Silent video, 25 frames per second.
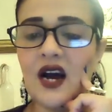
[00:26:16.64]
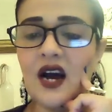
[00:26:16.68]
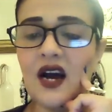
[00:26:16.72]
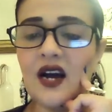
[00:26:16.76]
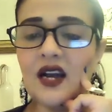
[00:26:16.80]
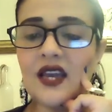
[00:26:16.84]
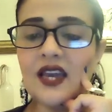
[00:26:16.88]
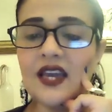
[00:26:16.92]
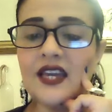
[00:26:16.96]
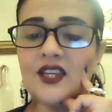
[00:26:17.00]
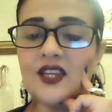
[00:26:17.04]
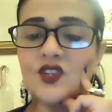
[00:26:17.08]

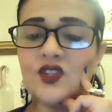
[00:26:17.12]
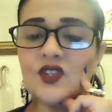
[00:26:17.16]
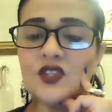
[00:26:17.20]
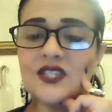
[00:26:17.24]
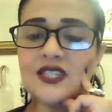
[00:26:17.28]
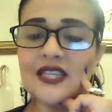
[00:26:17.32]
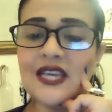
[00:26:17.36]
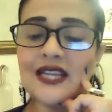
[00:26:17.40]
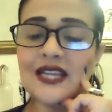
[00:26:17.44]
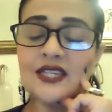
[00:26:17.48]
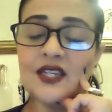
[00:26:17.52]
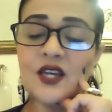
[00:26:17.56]

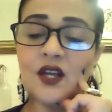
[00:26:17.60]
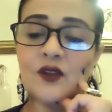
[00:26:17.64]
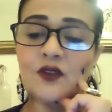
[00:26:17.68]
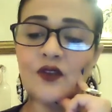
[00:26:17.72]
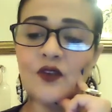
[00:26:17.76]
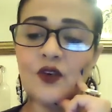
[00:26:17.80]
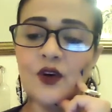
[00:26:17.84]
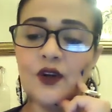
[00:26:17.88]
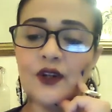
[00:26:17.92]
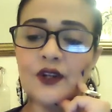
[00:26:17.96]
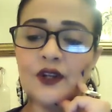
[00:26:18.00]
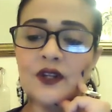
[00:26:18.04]
Archangel
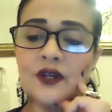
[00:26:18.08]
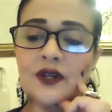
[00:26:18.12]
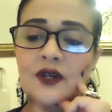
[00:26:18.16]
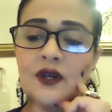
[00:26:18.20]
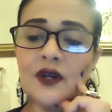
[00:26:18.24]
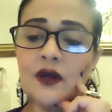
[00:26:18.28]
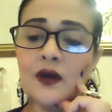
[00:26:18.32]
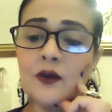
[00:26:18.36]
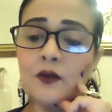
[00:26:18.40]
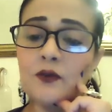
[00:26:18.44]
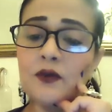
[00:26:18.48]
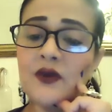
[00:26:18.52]
Sandalphon,
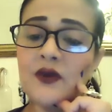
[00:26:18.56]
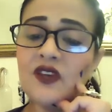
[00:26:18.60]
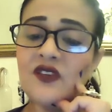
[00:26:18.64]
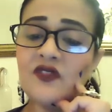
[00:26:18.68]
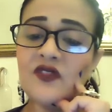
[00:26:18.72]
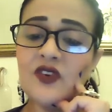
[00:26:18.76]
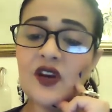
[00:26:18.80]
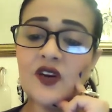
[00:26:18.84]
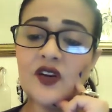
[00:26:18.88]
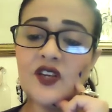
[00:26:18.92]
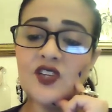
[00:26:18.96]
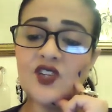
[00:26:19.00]

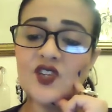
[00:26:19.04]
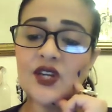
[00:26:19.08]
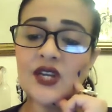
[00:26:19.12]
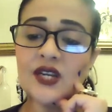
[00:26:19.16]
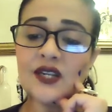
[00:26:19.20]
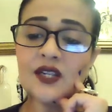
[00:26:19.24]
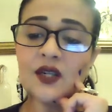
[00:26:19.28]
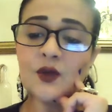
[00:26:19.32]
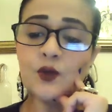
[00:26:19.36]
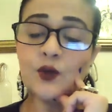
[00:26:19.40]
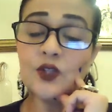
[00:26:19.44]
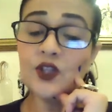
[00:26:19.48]
be very
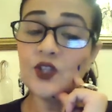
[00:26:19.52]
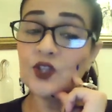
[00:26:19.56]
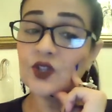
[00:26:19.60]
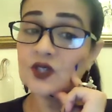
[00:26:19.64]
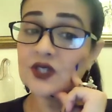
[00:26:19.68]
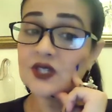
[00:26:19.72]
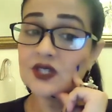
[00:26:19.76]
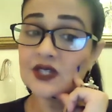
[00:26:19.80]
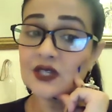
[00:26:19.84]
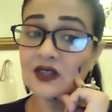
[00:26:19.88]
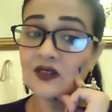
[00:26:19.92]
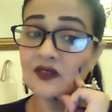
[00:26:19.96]
gentle with
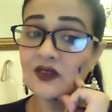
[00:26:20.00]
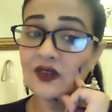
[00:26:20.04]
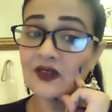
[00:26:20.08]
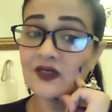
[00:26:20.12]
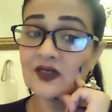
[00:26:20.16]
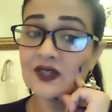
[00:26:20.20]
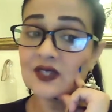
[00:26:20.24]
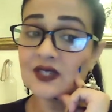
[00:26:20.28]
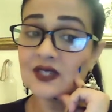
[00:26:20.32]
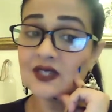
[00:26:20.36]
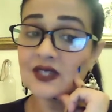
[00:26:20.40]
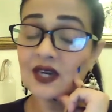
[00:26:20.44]
yourself
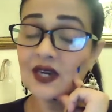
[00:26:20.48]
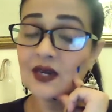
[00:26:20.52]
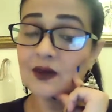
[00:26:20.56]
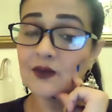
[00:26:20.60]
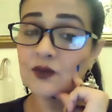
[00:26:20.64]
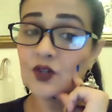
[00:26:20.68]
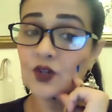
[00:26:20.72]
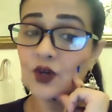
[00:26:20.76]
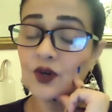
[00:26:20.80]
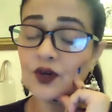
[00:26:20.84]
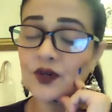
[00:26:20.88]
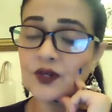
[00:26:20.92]
at this
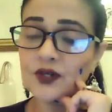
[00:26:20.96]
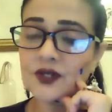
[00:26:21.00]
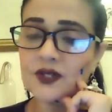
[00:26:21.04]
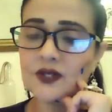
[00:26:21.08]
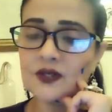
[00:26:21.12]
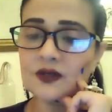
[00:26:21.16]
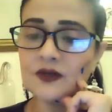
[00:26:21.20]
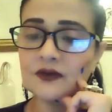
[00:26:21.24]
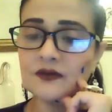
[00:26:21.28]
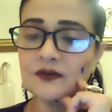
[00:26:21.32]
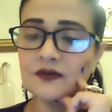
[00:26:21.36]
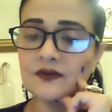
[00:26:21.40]
time,
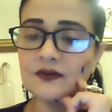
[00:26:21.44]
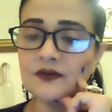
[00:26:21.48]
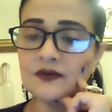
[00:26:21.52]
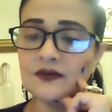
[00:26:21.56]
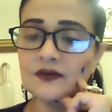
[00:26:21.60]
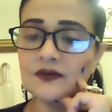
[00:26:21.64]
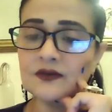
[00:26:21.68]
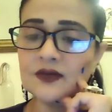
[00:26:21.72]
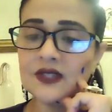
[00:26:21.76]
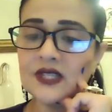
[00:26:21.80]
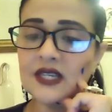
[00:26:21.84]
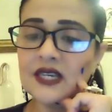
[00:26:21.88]
Taurus.
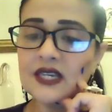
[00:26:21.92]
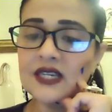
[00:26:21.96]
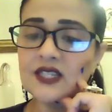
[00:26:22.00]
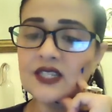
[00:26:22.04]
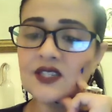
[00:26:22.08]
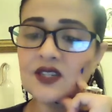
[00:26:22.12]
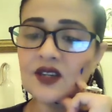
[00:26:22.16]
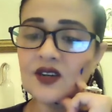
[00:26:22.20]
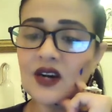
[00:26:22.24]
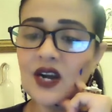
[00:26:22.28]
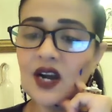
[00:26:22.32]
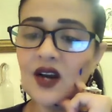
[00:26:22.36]

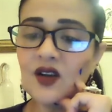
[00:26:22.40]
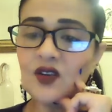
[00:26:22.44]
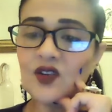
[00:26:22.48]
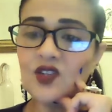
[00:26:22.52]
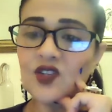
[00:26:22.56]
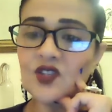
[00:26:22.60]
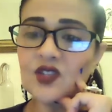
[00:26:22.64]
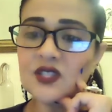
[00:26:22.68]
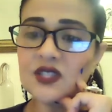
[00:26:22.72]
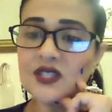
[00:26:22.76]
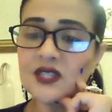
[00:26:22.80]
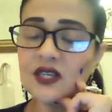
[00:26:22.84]

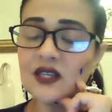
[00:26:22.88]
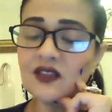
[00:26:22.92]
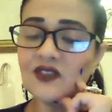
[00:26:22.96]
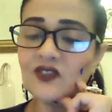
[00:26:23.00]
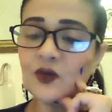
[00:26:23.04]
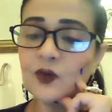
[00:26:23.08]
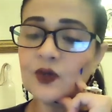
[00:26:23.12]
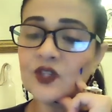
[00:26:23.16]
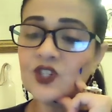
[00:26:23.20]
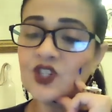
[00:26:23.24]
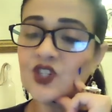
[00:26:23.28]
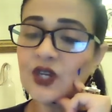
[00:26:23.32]
Surround
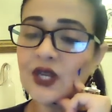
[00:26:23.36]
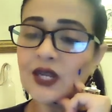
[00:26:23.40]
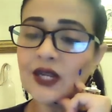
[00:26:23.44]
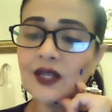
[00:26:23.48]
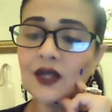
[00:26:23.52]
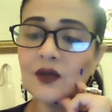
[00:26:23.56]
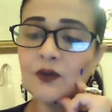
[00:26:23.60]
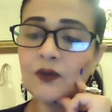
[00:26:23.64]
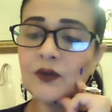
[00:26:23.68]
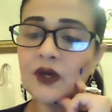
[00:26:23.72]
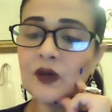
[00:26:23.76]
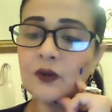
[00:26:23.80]
yourself with
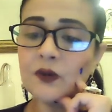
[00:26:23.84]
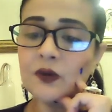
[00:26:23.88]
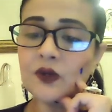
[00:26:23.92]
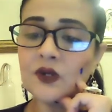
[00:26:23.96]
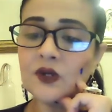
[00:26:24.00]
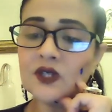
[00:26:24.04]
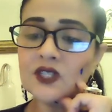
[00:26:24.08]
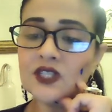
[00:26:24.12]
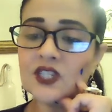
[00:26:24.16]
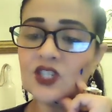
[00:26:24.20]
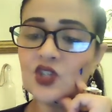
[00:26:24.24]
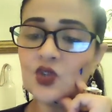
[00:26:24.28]
gentle
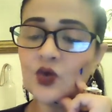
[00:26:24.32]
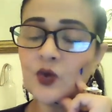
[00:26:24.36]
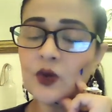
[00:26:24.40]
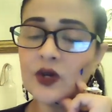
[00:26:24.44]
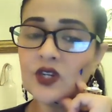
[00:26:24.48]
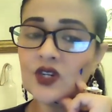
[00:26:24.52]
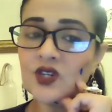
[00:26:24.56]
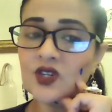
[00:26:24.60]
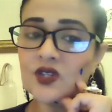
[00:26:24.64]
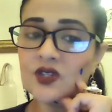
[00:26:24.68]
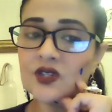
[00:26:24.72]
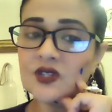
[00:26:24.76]
people,
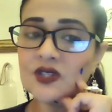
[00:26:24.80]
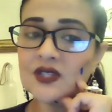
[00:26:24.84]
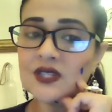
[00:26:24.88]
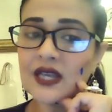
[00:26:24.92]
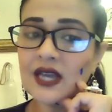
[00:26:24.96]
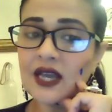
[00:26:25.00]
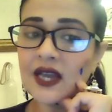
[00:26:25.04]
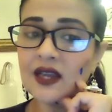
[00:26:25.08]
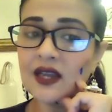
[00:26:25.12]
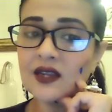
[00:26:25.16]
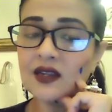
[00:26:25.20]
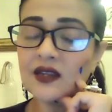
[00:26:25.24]
situations,
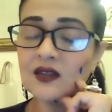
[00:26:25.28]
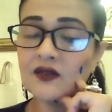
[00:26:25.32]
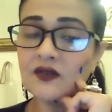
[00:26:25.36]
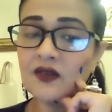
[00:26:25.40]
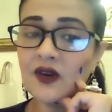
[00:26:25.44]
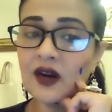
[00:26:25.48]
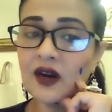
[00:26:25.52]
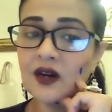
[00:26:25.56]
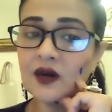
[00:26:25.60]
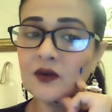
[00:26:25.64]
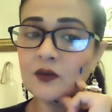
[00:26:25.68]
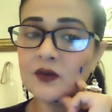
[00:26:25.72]
and
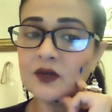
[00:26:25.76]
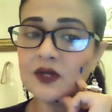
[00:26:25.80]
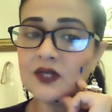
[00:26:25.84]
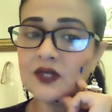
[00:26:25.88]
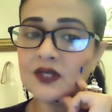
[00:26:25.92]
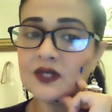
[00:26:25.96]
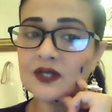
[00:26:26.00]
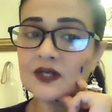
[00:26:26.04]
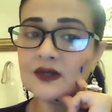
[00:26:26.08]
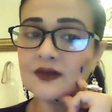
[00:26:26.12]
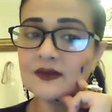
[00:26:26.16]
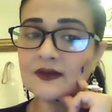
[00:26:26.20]

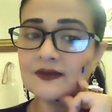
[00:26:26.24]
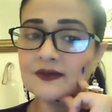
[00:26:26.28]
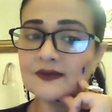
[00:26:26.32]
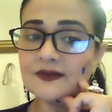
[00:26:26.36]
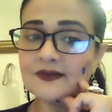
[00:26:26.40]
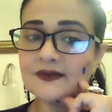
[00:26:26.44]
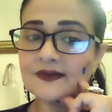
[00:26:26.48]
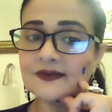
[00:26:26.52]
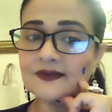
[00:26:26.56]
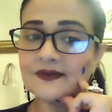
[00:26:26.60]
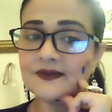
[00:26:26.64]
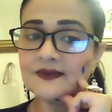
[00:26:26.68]
environments.
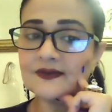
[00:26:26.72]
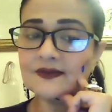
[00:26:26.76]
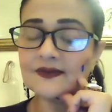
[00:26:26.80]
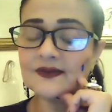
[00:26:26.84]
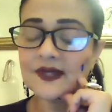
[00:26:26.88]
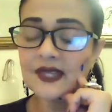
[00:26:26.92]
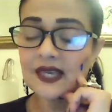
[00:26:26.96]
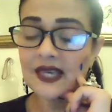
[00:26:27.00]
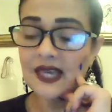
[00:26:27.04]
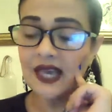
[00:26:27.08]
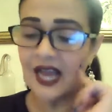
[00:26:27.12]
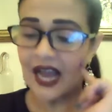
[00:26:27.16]

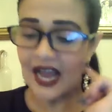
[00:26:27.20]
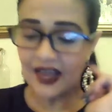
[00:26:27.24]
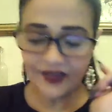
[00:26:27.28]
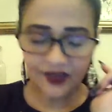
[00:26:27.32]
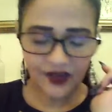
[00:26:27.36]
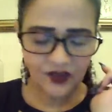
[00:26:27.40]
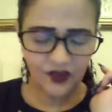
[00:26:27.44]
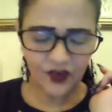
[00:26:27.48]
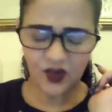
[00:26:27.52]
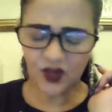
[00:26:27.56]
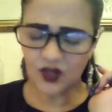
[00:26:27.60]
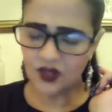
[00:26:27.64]
I
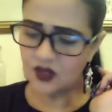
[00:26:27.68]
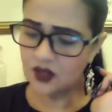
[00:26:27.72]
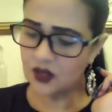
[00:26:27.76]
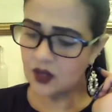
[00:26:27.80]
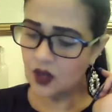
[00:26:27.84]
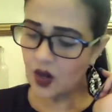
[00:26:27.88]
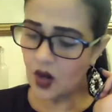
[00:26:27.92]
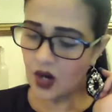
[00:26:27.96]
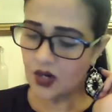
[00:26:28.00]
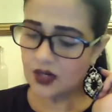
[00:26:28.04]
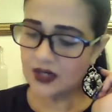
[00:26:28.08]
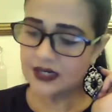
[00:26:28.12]
think for a
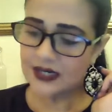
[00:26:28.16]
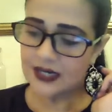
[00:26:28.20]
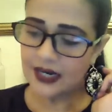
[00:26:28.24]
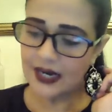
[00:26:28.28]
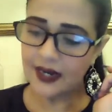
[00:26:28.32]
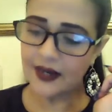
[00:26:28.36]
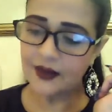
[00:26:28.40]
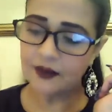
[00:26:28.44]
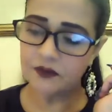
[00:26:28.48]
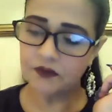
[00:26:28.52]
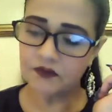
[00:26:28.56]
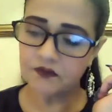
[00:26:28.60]
long
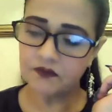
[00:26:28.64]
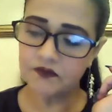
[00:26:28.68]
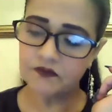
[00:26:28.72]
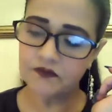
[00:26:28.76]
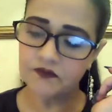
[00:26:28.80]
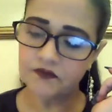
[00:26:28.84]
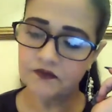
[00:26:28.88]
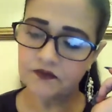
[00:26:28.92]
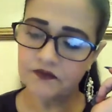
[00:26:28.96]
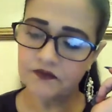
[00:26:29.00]
time,